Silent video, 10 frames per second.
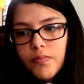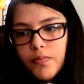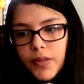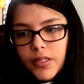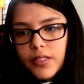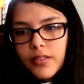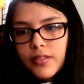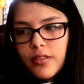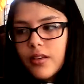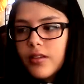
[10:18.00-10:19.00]

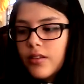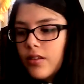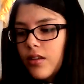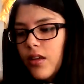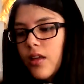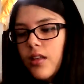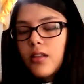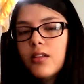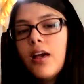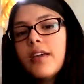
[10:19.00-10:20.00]
books
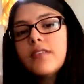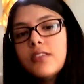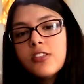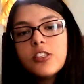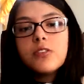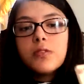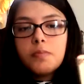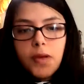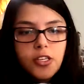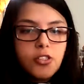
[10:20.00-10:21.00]
like this
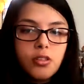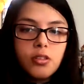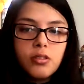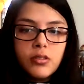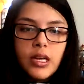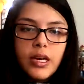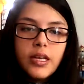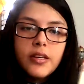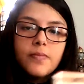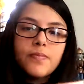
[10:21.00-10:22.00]
special
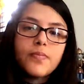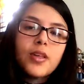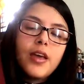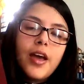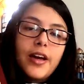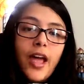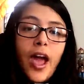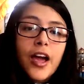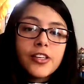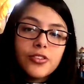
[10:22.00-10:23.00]
online. And I
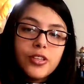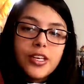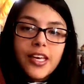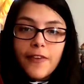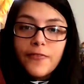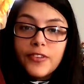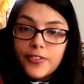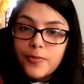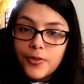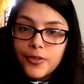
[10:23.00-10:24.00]
actually gave
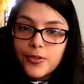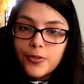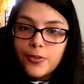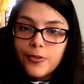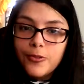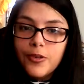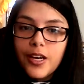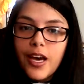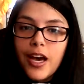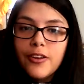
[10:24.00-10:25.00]
this book to
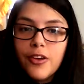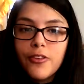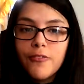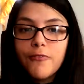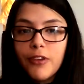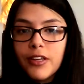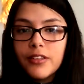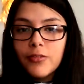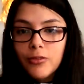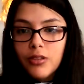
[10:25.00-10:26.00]
another
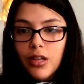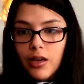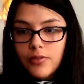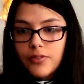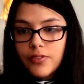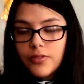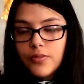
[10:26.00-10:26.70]
friend who loves